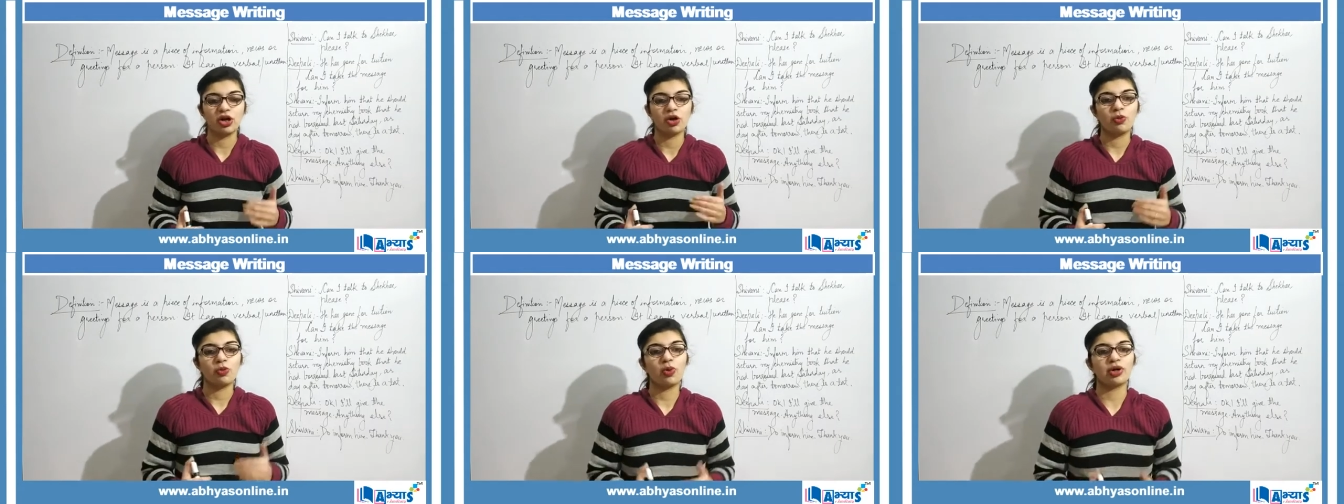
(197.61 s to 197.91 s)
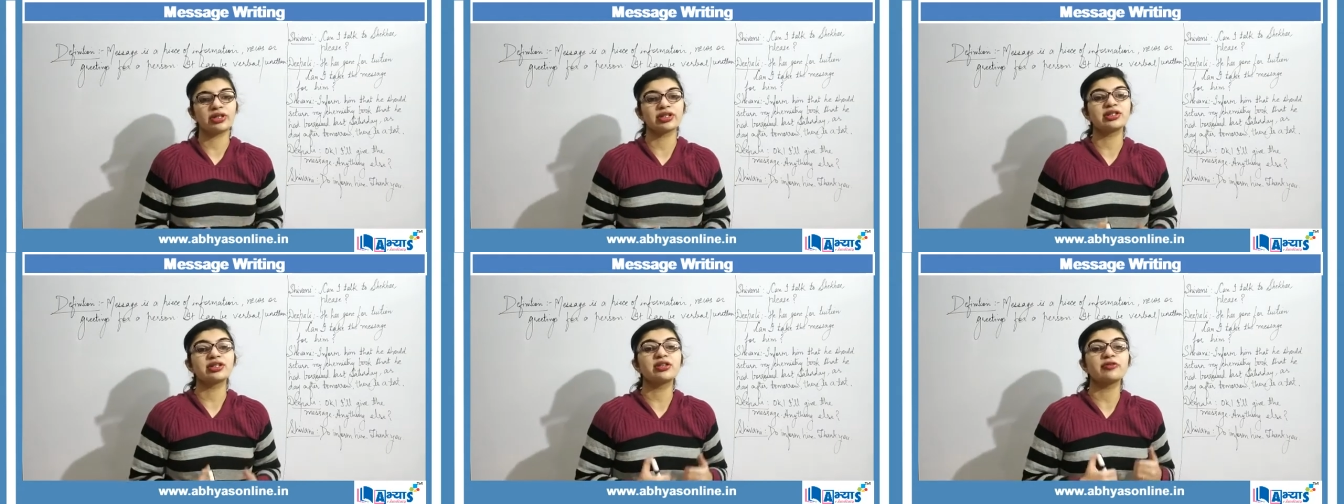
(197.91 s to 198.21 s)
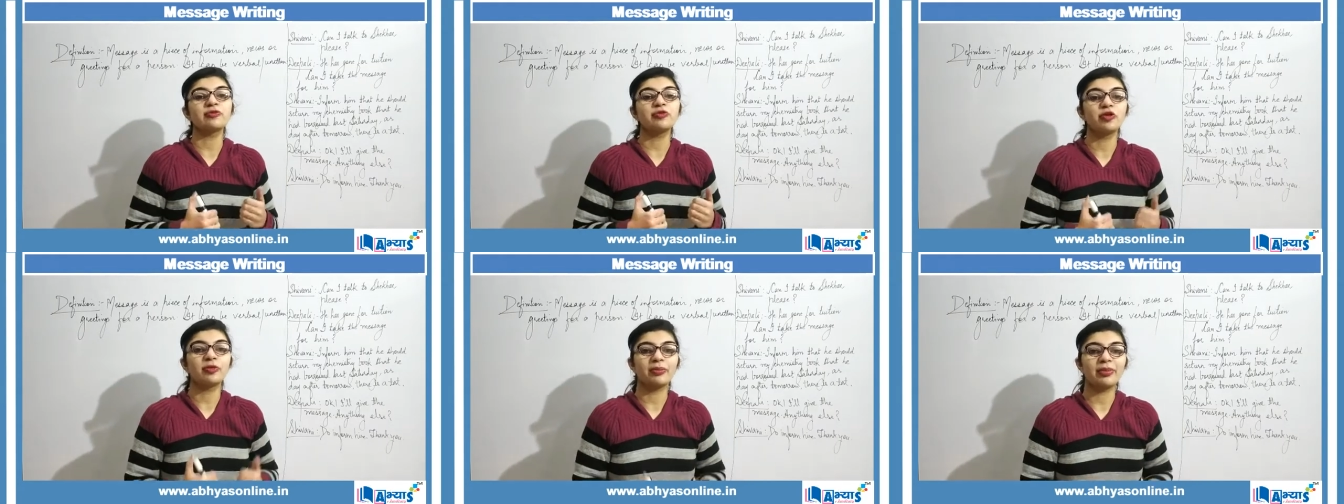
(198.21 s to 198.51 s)
what is the
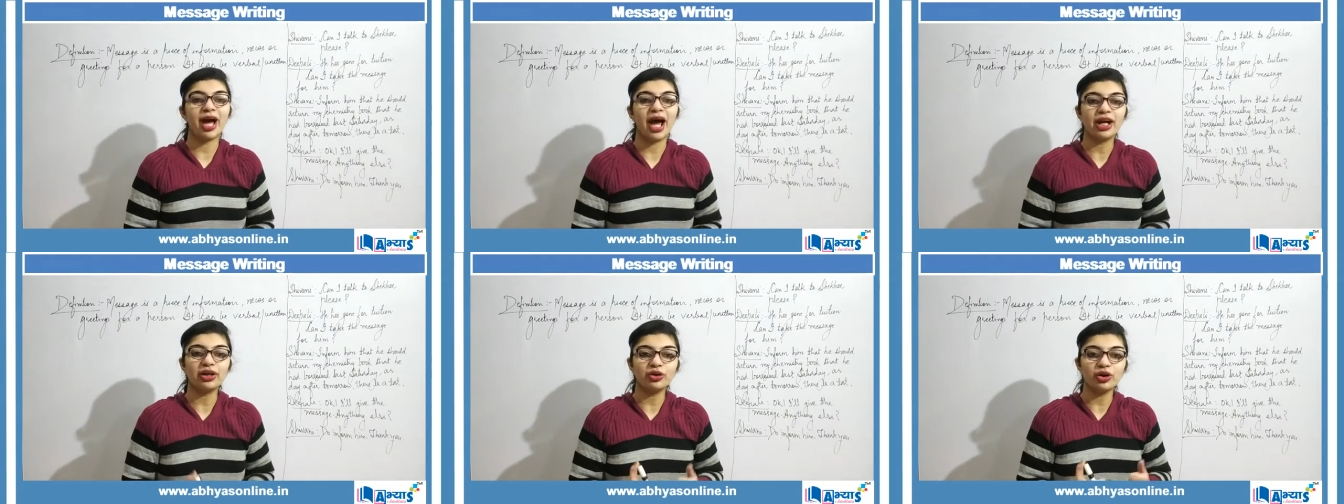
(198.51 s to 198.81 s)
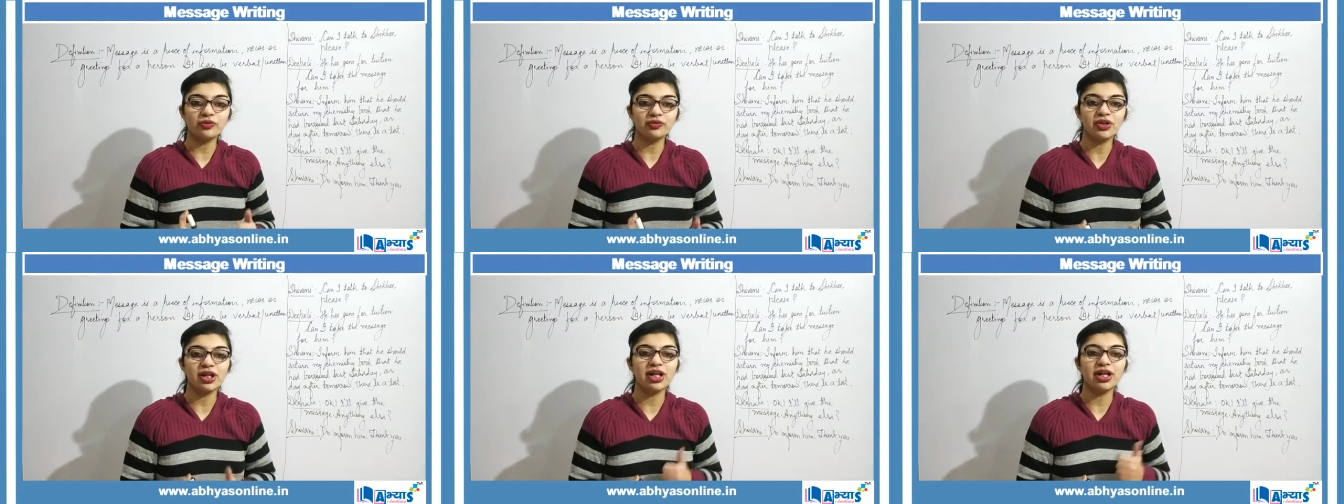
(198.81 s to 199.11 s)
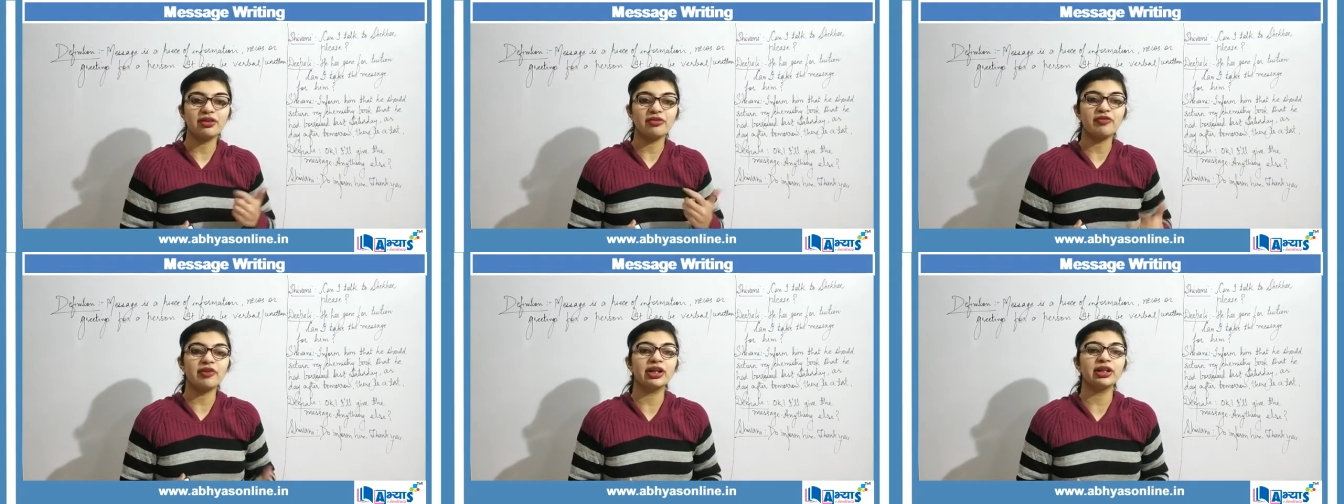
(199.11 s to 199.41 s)
format of
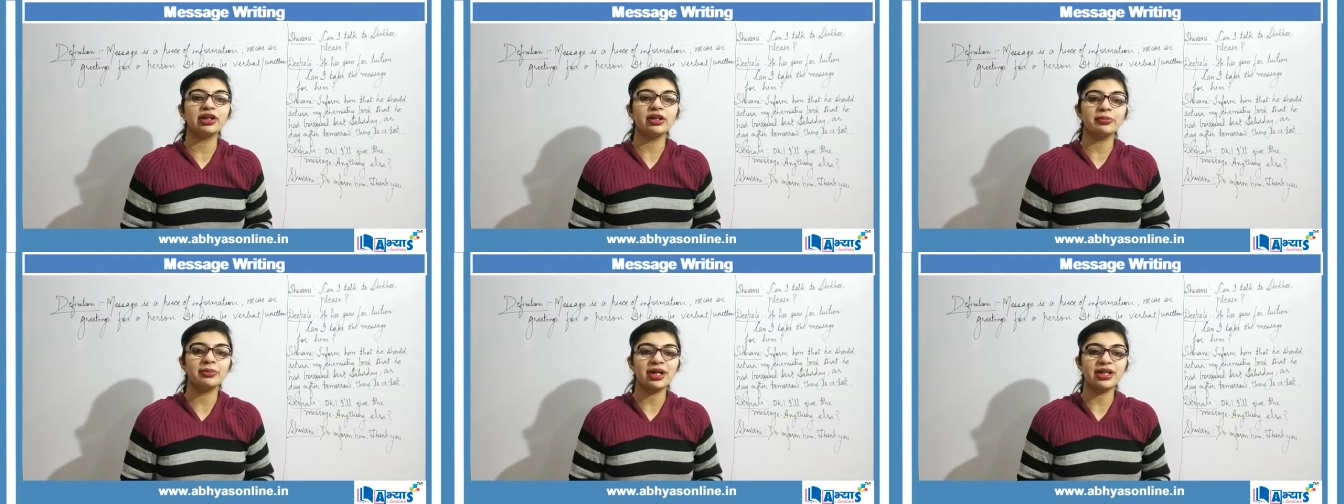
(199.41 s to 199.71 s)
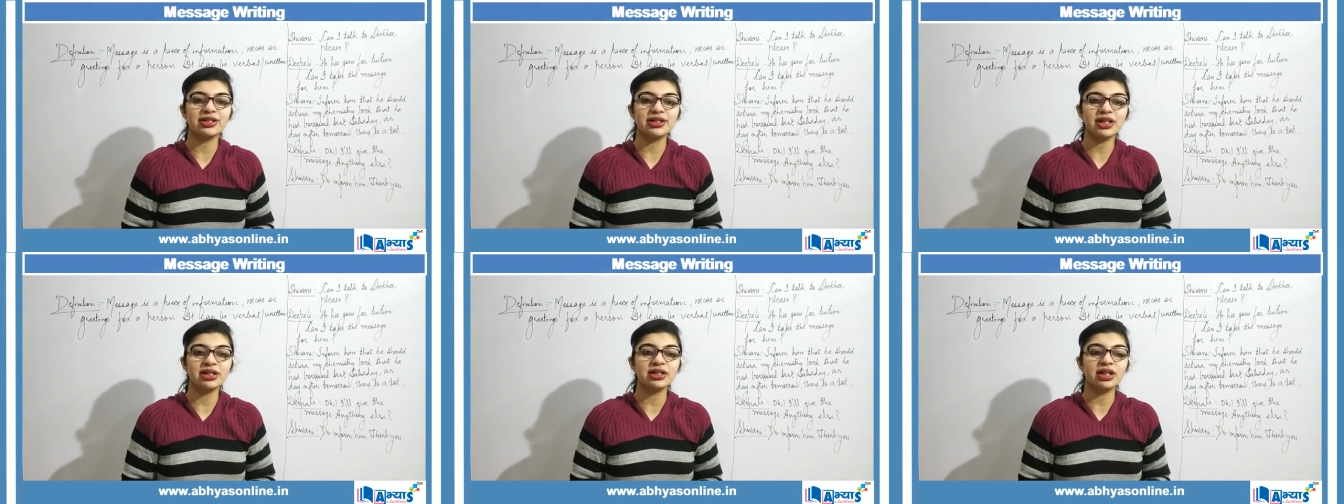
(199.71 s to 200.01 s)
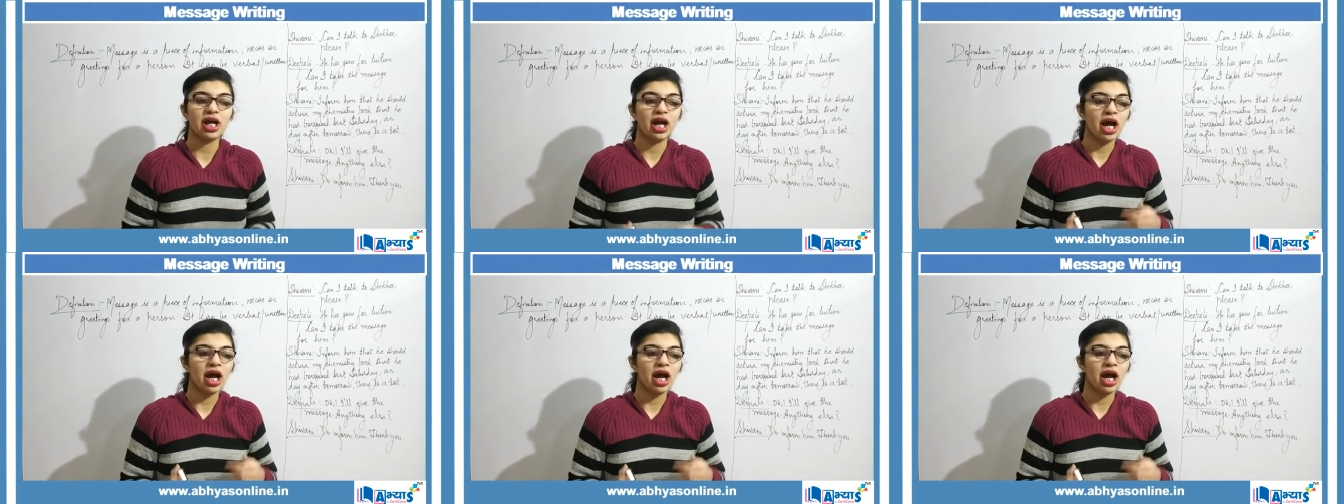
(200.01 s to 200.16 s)
delivering the message,